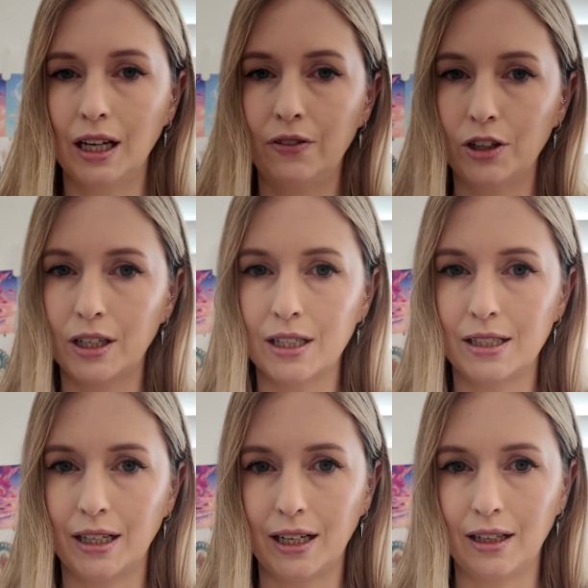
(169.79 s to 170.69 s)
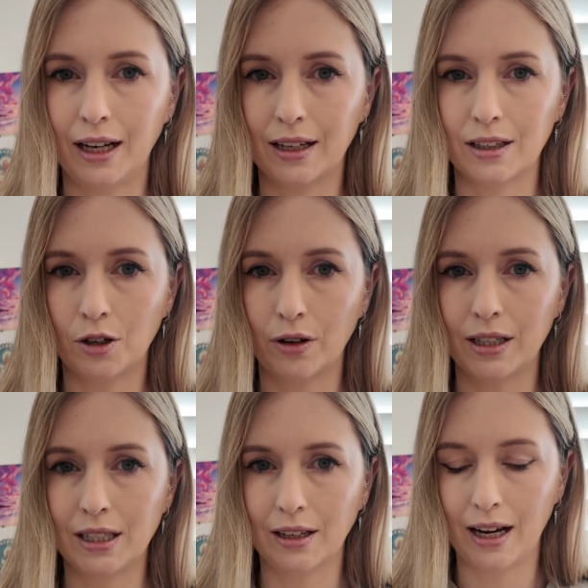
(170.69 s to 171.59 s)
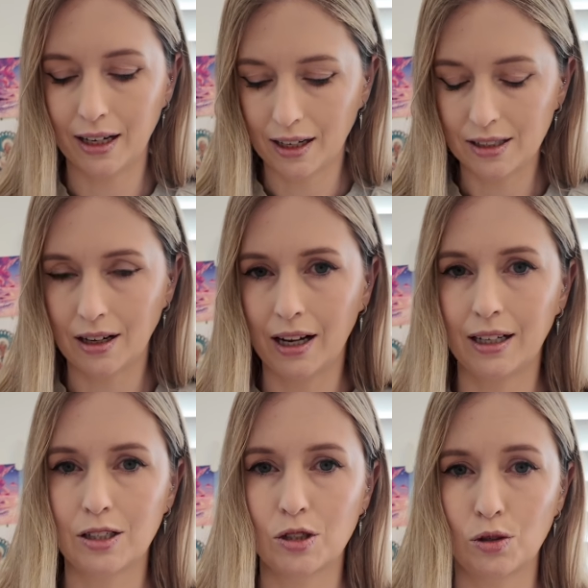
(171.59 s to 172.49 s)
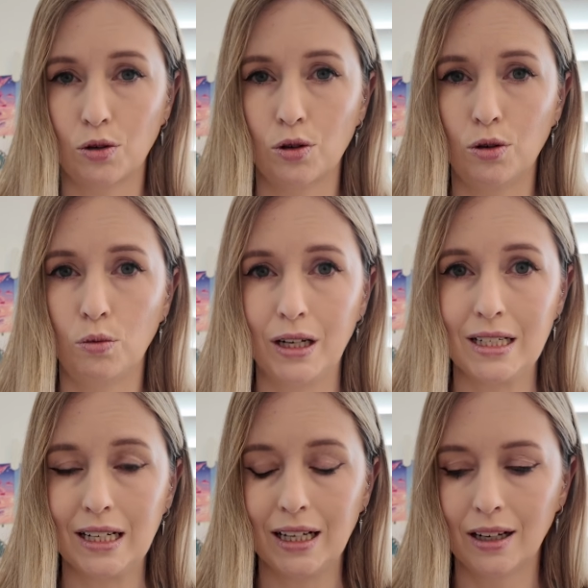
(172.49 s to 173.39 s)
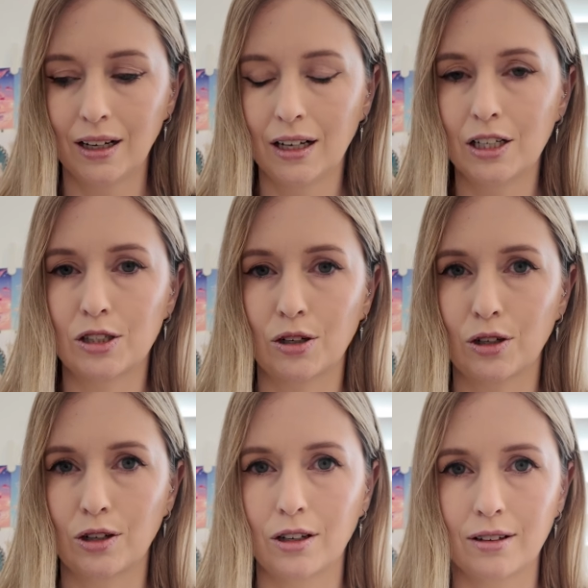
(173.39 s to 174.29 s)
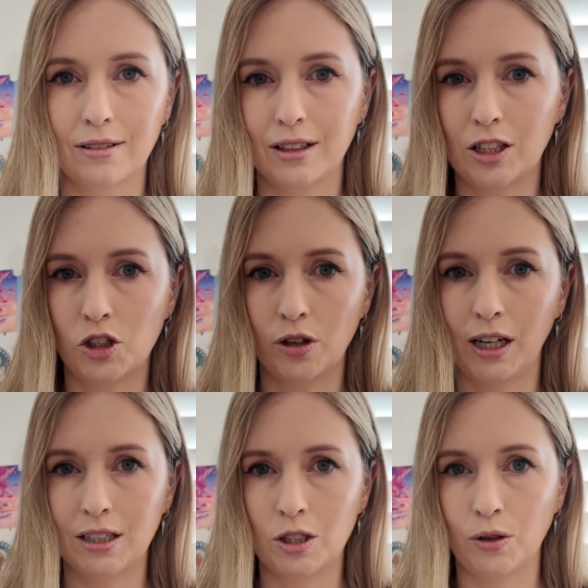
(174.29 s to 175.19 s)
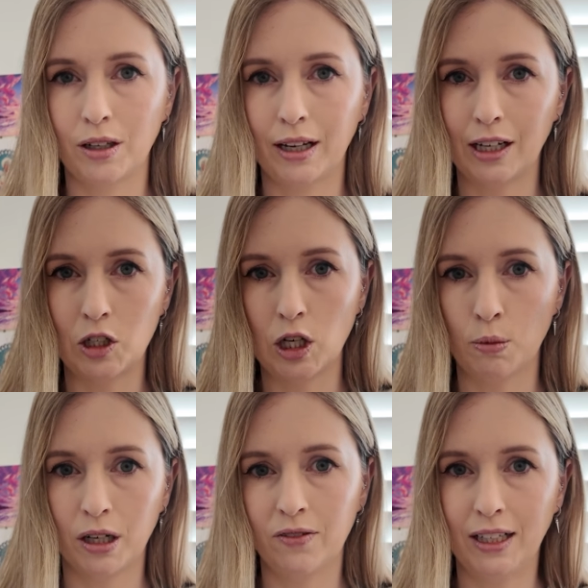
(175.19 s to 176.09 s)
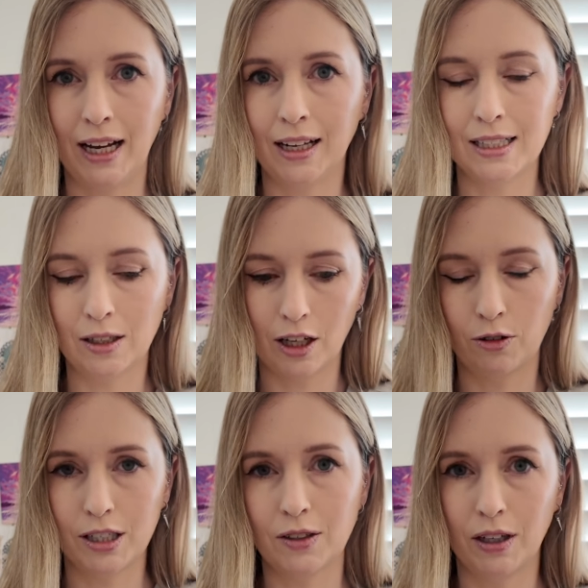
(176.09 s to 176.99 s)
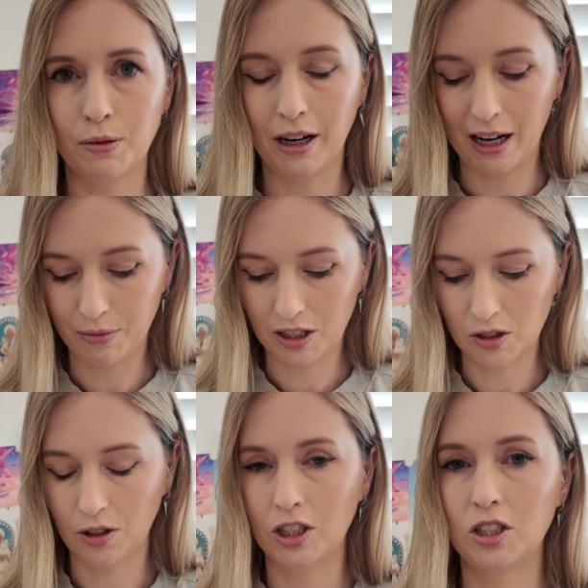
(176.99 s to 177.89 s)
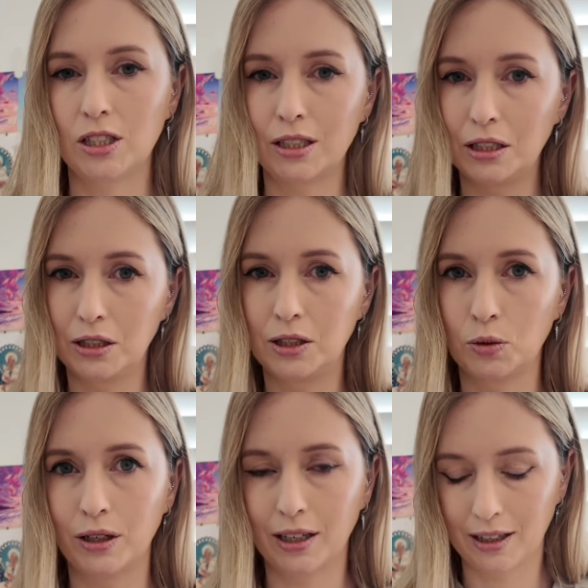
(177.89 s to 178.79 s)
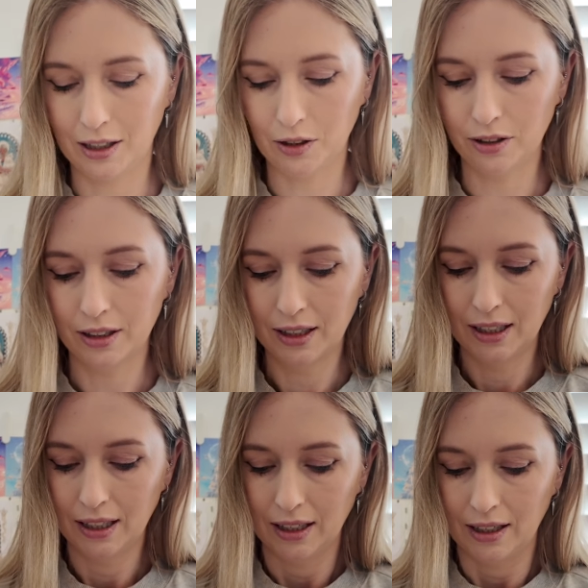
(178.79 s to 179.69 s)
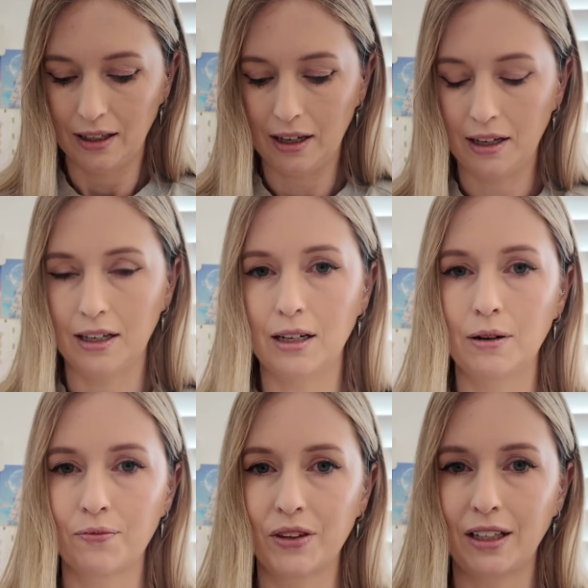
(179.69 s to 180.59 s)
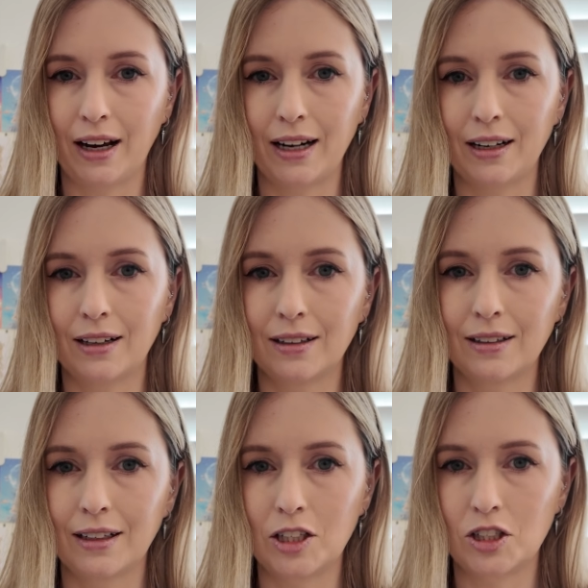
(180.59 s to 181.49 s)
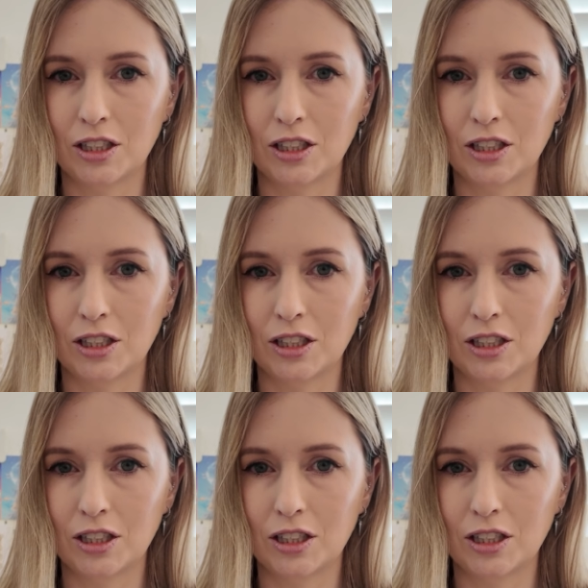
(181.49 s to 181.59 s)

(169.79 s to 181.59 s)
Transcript: If you can see like the crazy lighting outside, it's so windy. So the trees are doing like interpretive dance aggressively behind me, so it's just doing a lot, and the lighting is